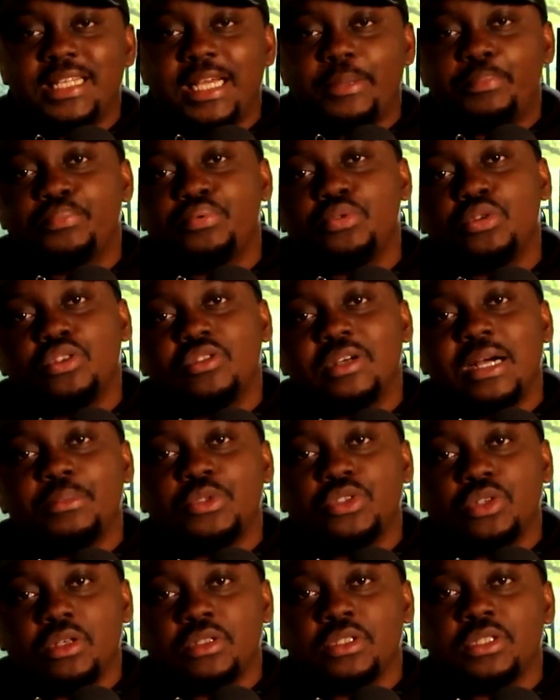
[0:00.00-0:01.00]
that
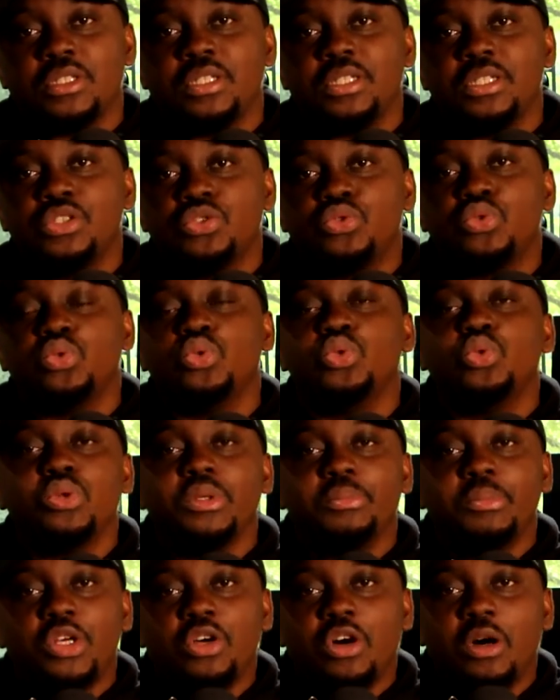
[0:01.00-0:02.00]
programs us into who
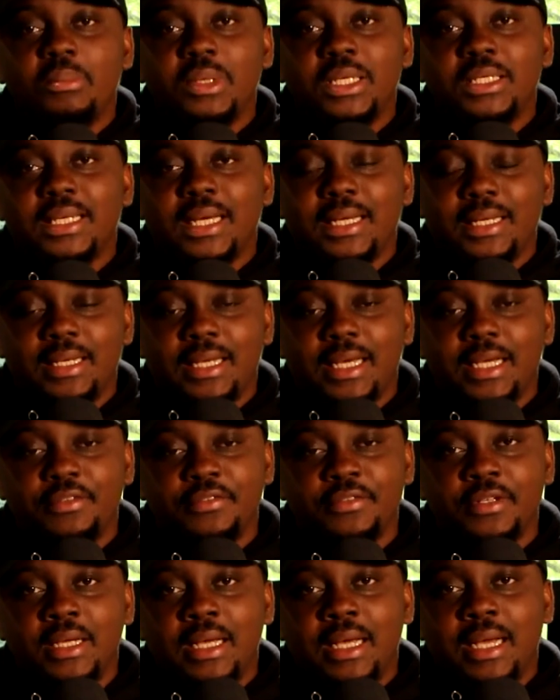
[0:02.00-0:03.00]
we become later in
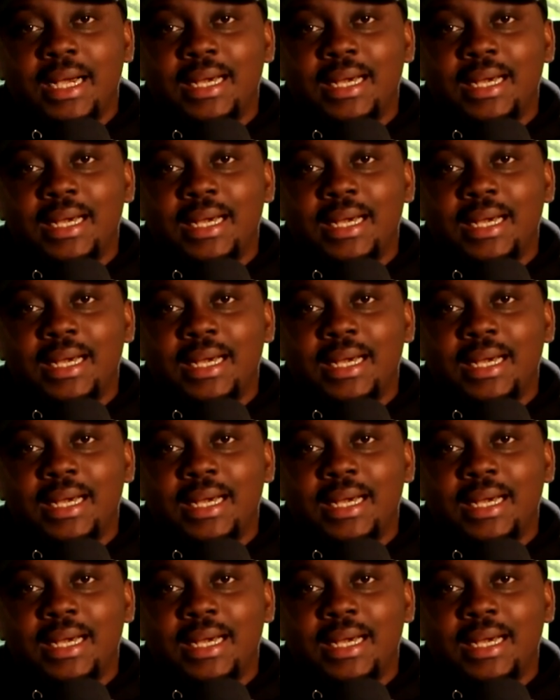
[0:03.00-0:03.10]
life.